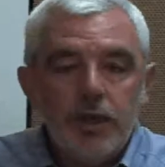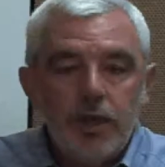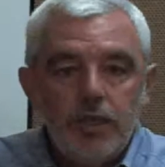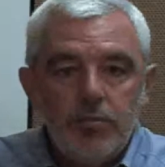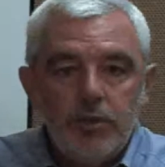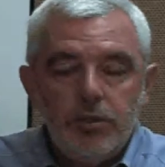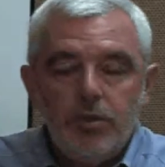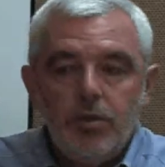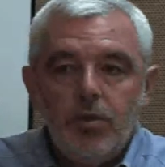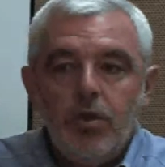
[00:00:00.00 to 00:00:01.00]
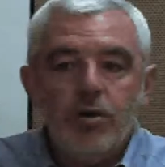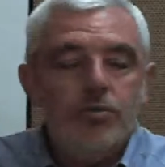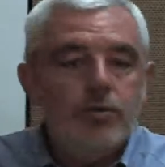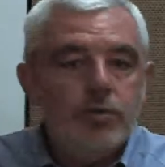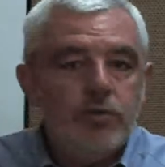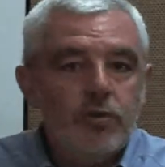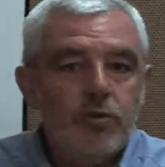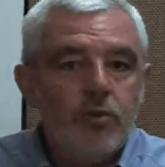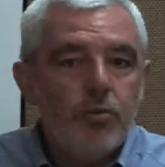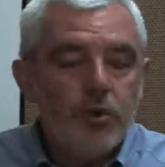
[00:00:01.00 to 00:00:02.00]
documents, they're articles of
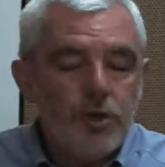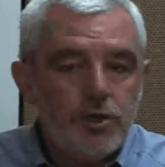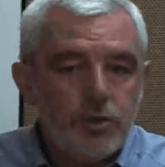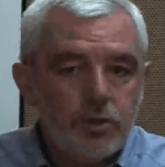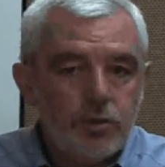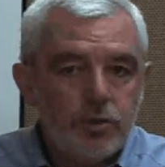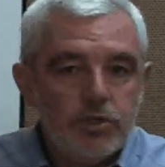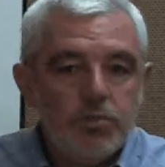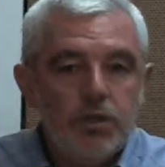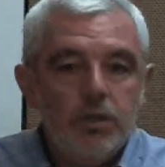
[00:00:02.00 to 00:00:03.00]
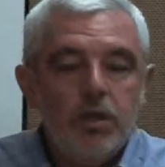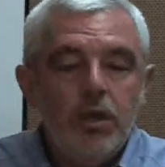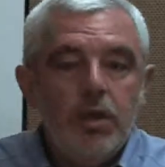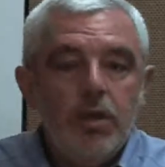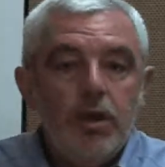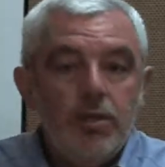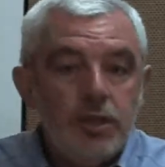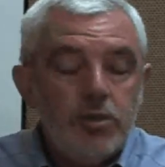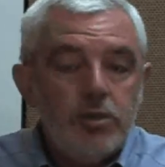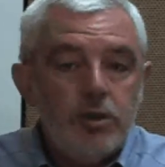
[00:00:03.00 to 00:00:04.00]
incorporation, so to speak,
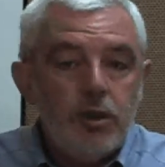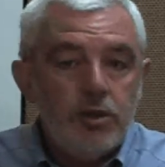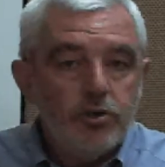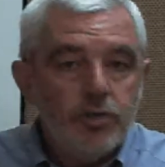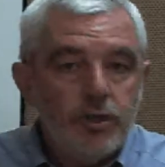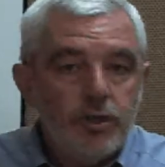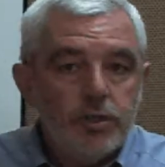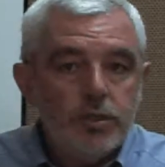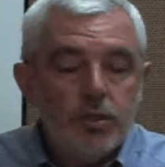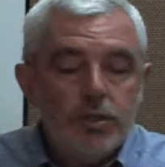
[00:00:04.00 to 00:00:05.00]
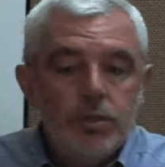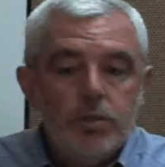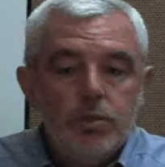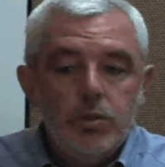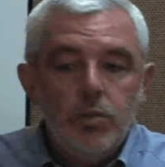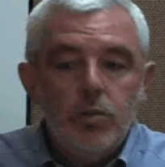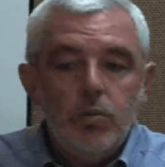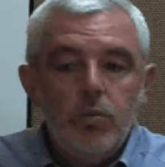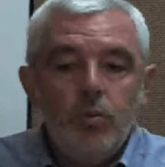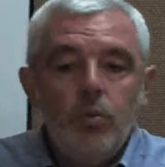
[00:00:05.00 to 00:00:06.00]
essentially are treaties. So
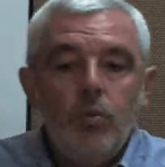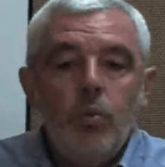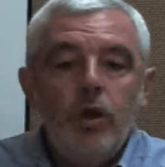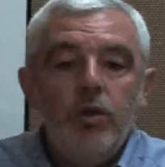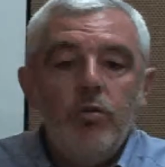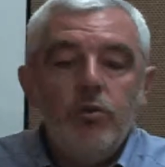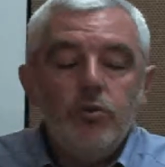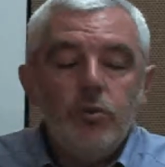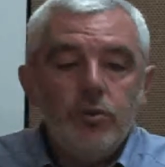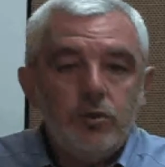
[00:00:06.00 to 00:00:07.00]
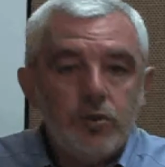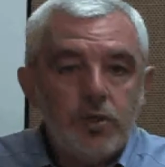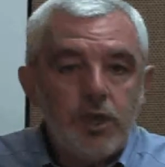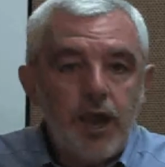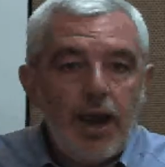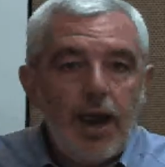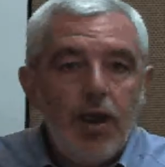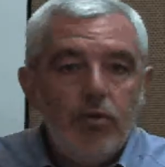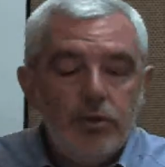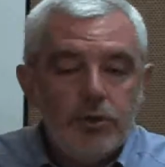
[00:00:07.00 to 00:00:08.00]
when you look to see
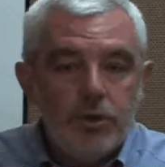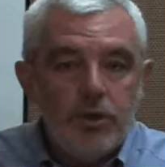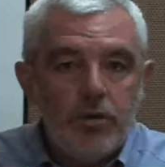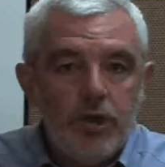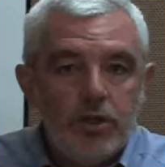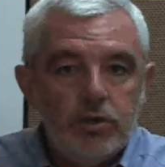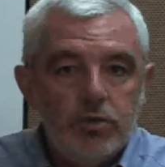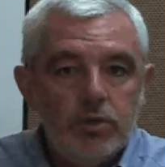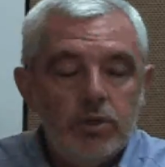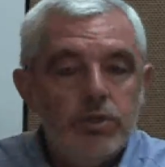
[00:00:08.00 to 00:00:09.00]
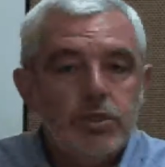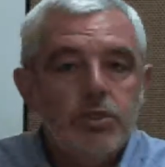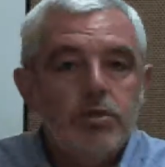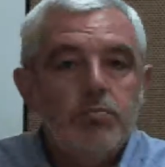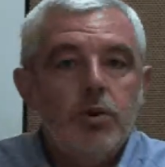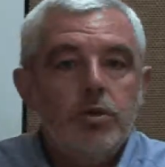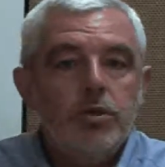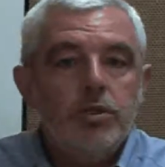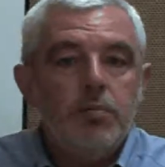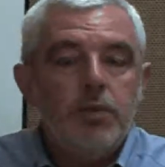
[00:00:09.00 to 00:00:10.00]
how does an international organization
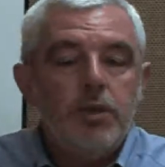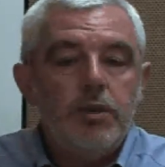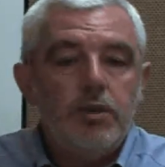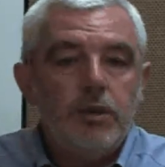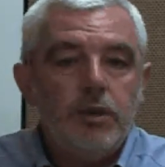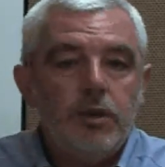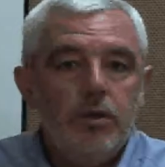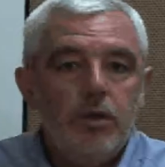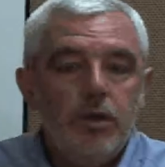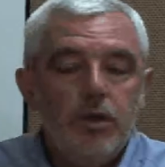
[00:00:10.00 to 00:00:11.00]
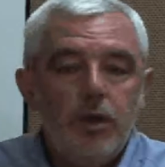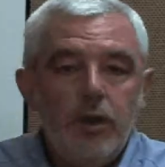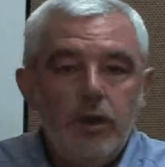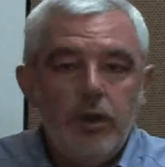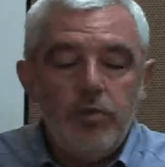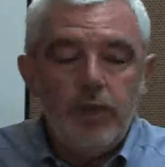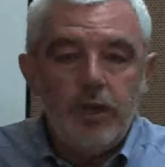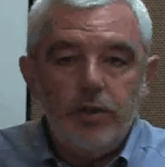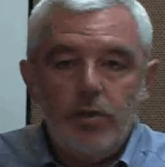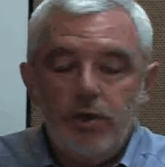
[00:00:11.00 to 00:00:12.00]
participate in a
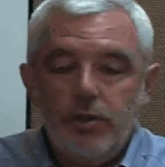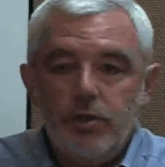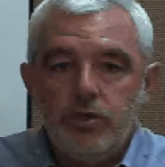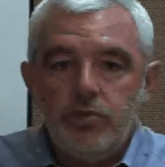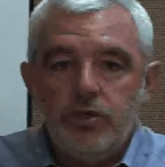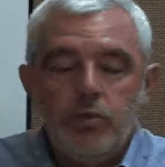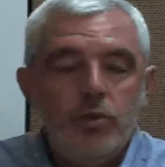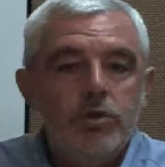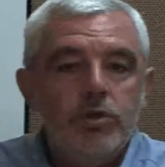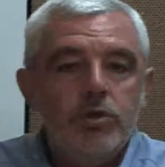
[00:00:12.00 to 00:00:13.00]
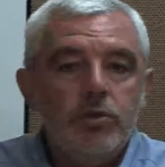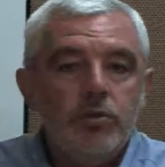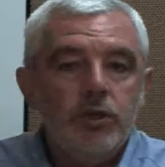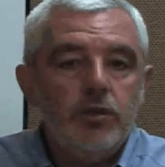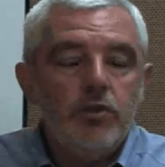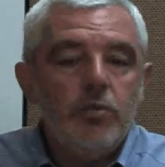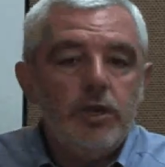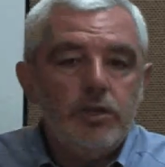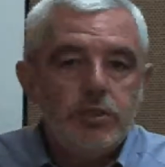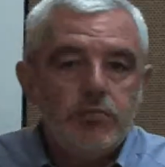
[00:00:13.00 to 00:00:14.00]
humanitarian situation, what is their legal
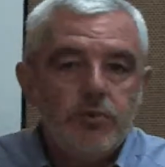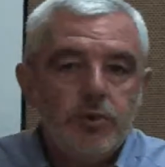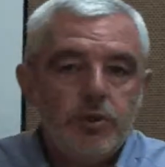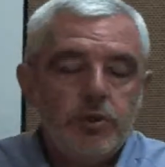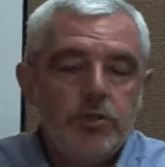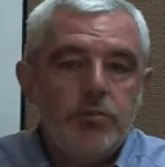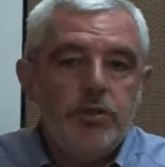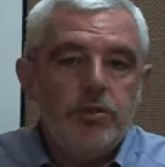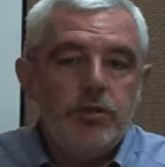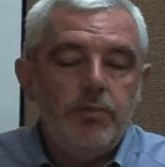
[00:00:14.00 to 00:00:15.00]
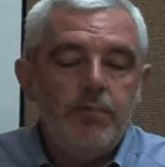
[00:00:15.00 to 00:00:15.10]
basis for participation,